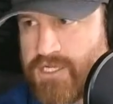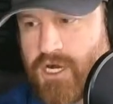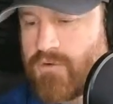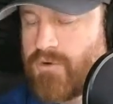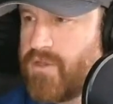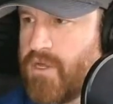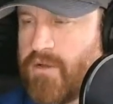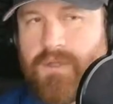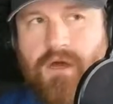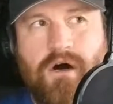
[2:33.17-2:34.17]
talk with
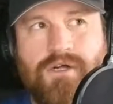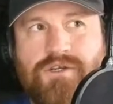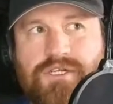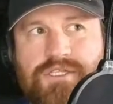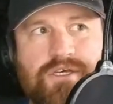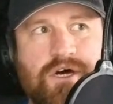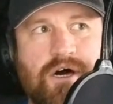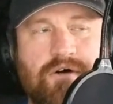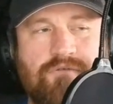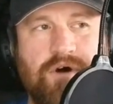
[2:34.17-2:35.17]
hundreds
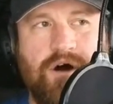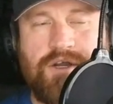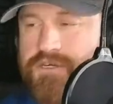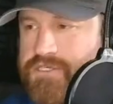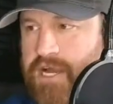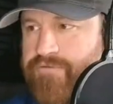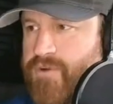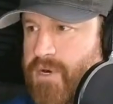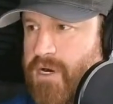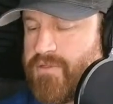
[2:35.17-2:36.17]
of hunters
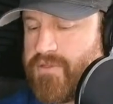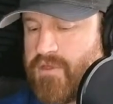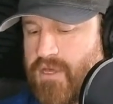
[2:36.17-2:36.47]
every month.